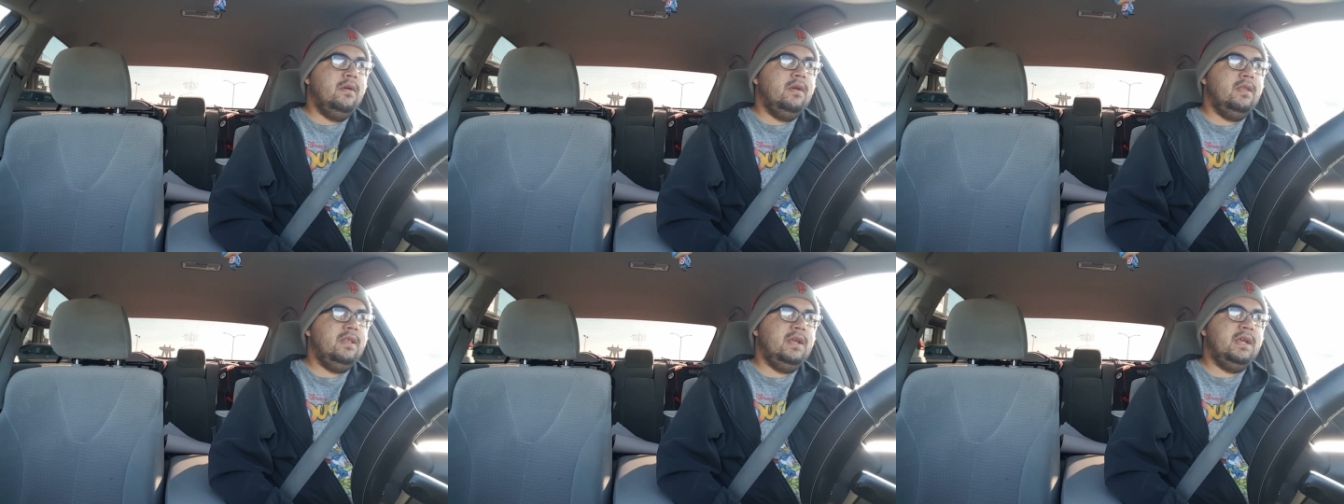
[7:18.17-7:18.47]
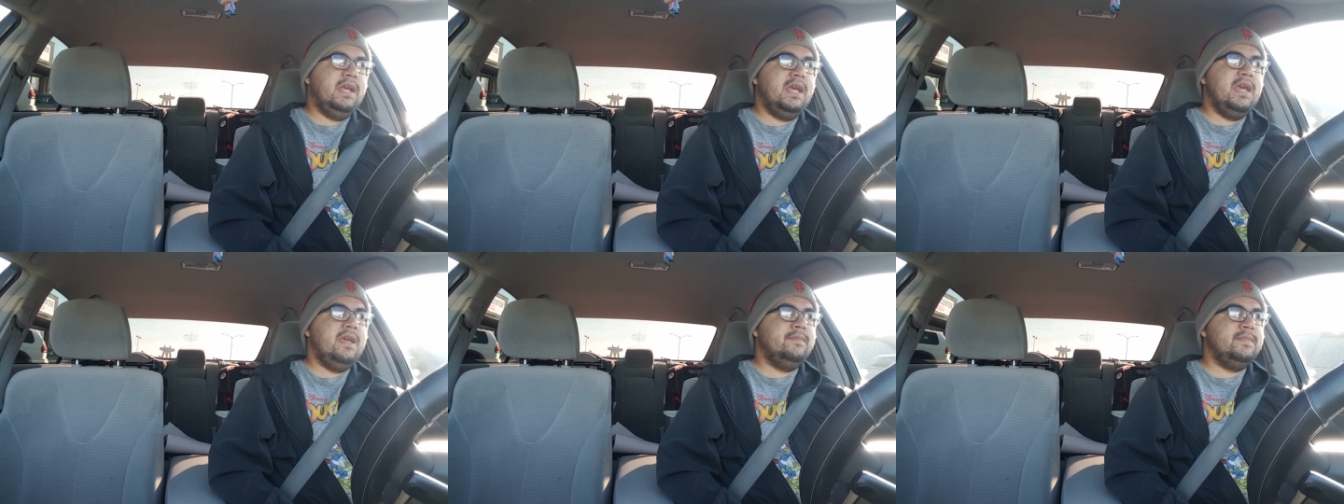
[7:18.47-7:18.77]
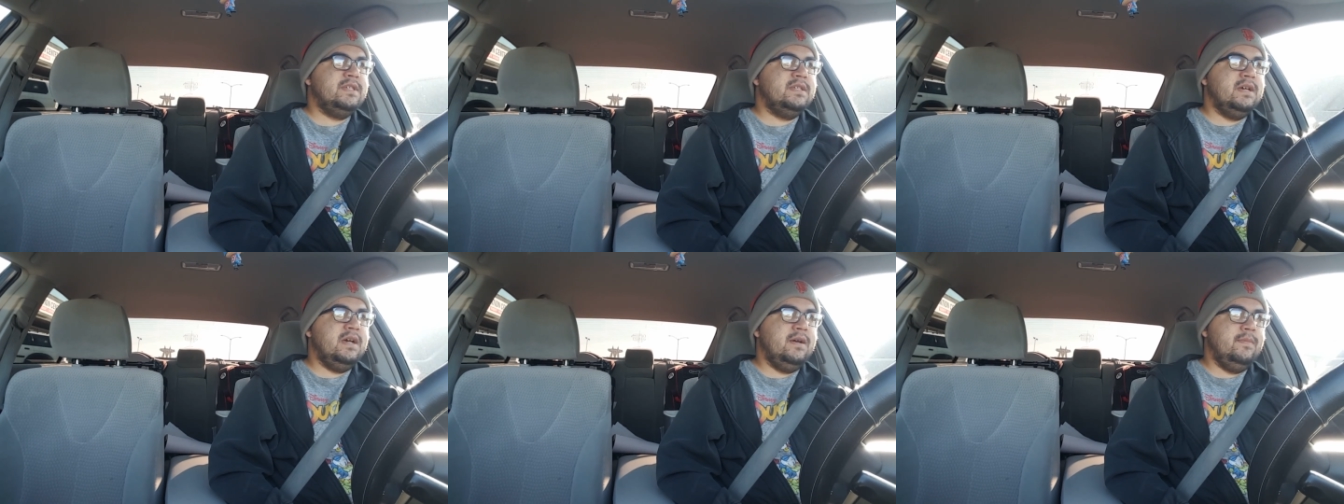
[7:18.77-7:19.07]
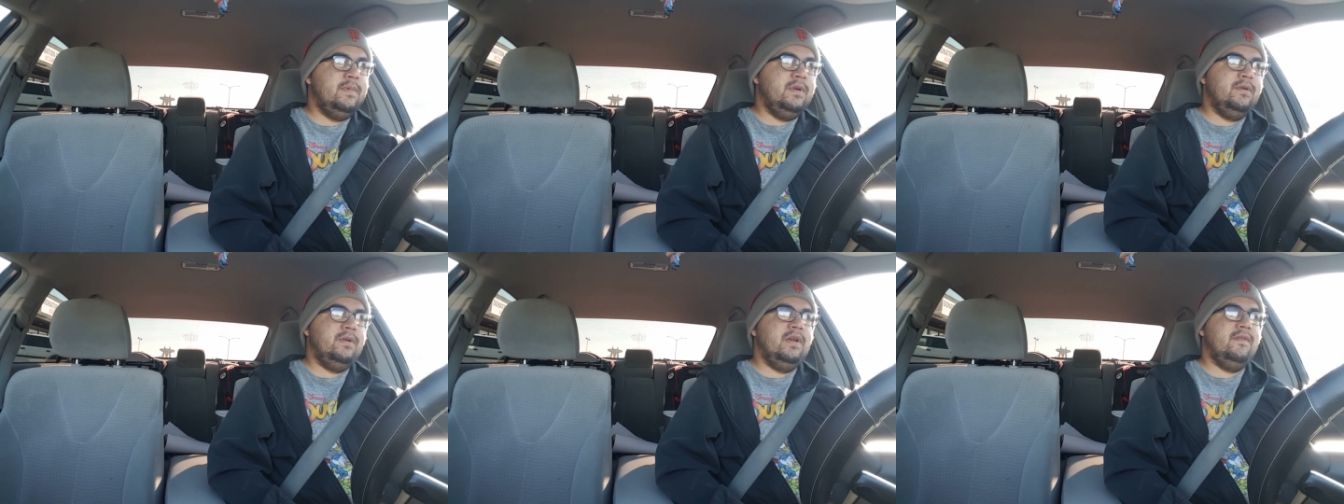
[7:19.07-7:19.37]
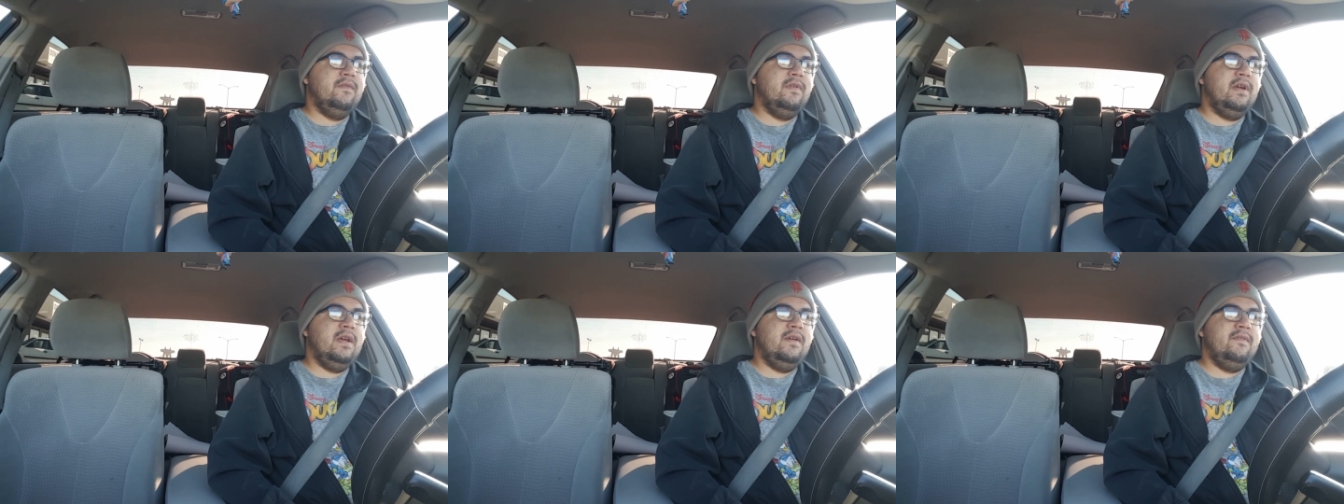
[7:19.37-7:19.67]
And then GameStop don't
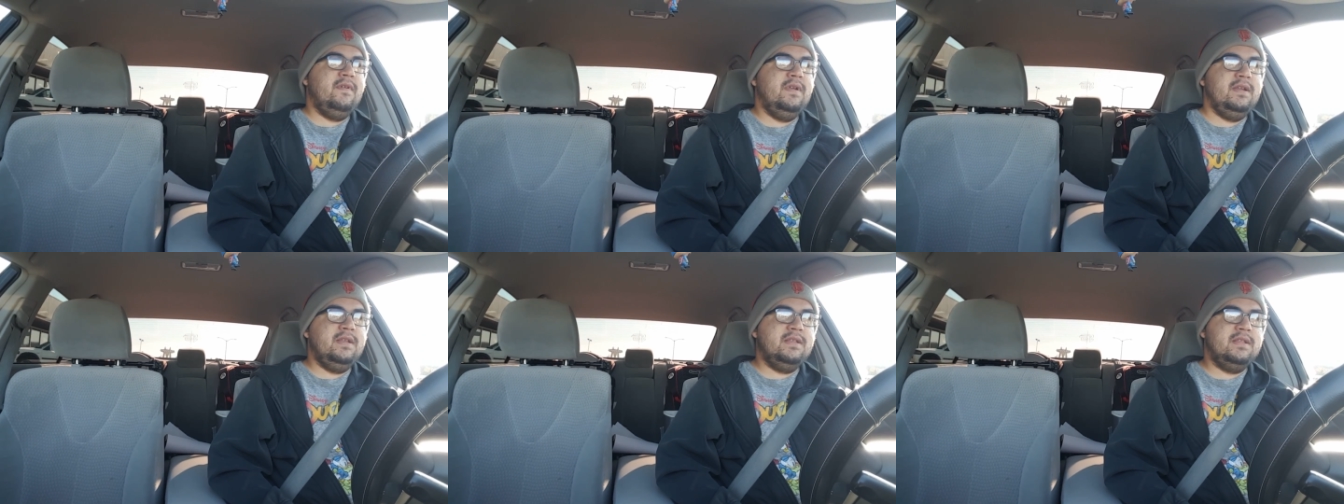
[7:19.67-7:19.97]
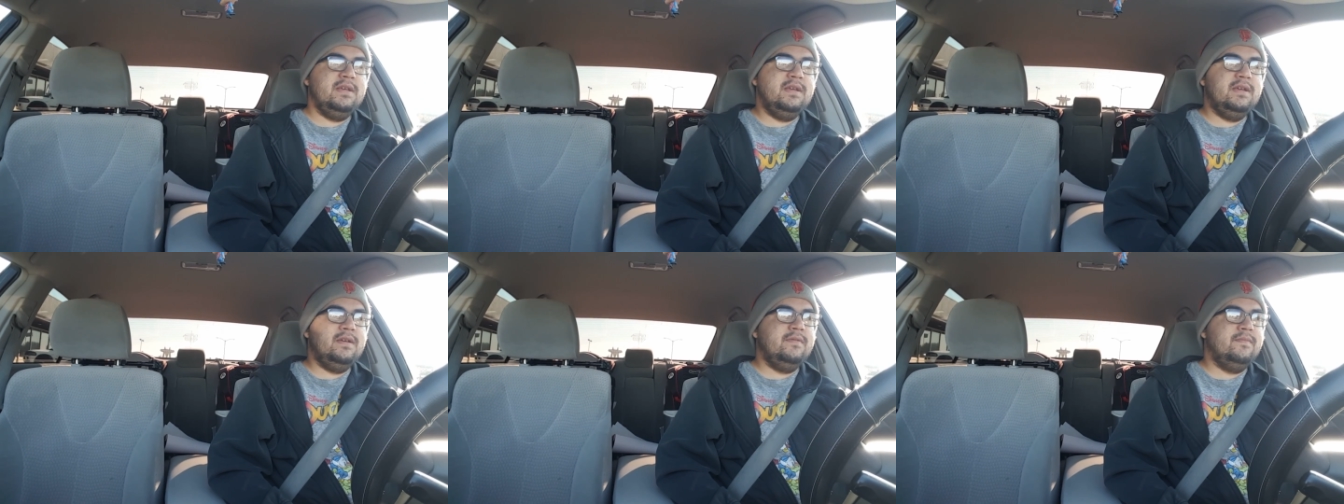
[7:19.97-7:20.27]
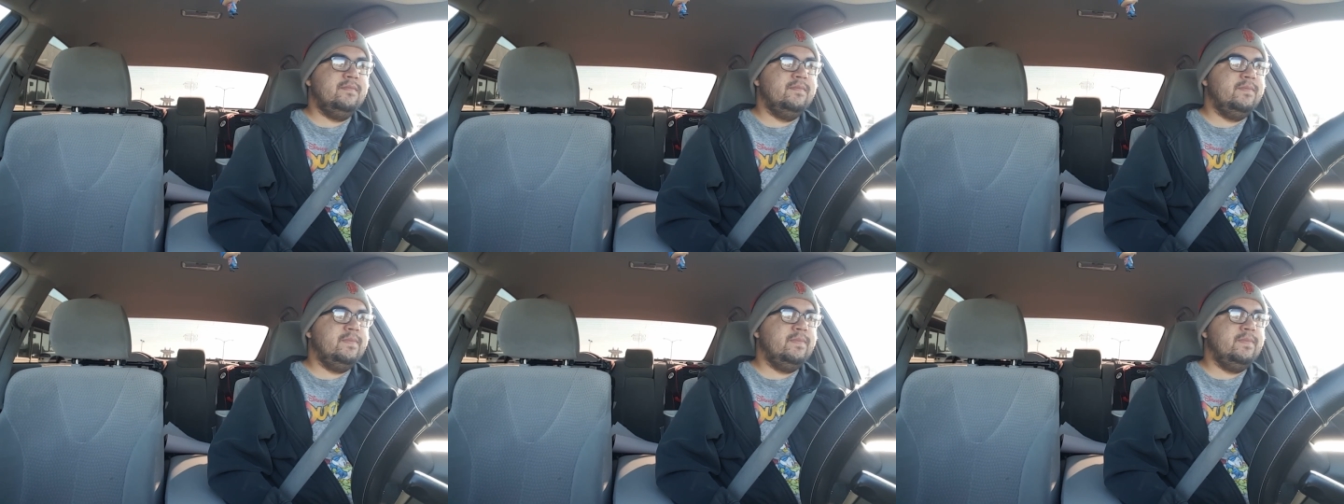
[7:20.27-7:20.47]
ever have anything.